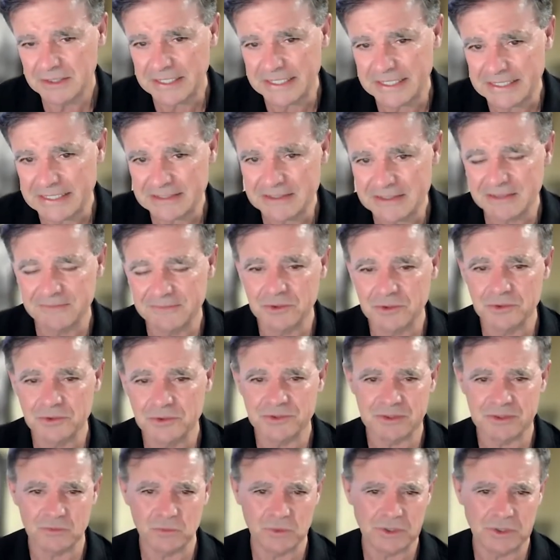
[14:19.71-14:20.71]

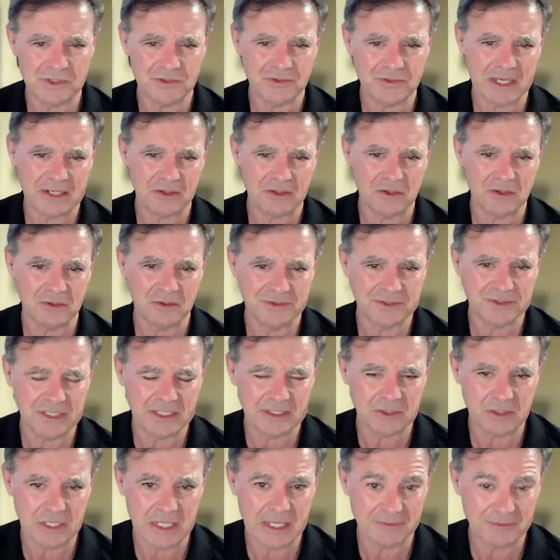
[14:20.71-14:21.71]
intervals at which that
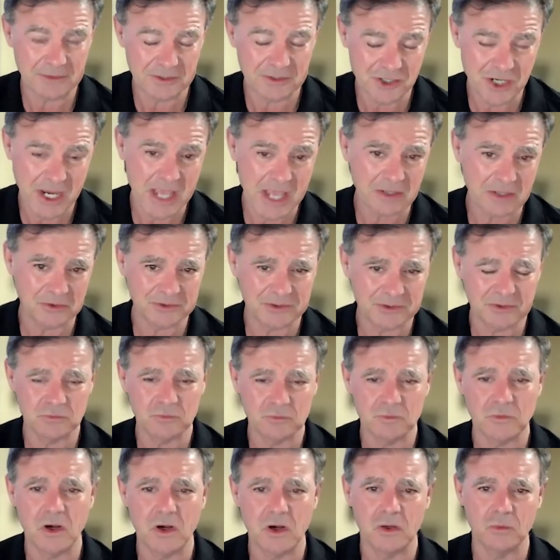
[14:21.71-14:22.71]
content and the channels
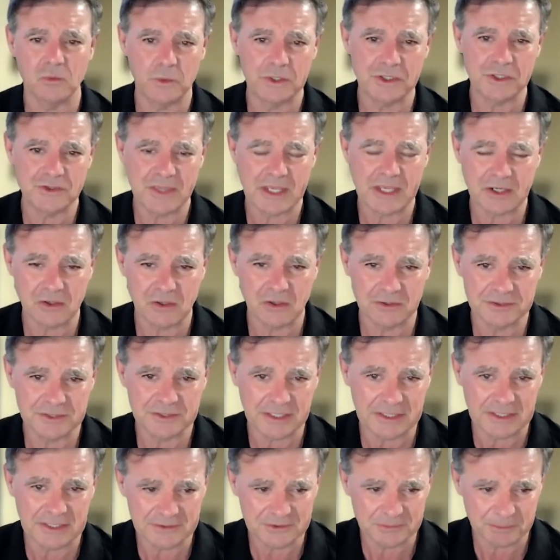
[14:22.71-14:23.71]
on which that
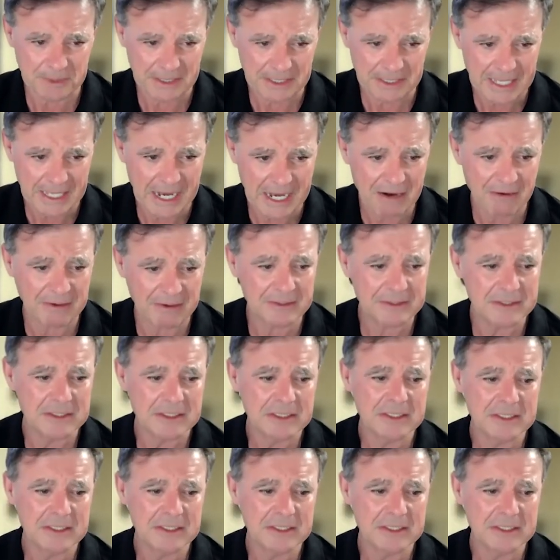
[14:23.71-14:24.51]
content is being carried.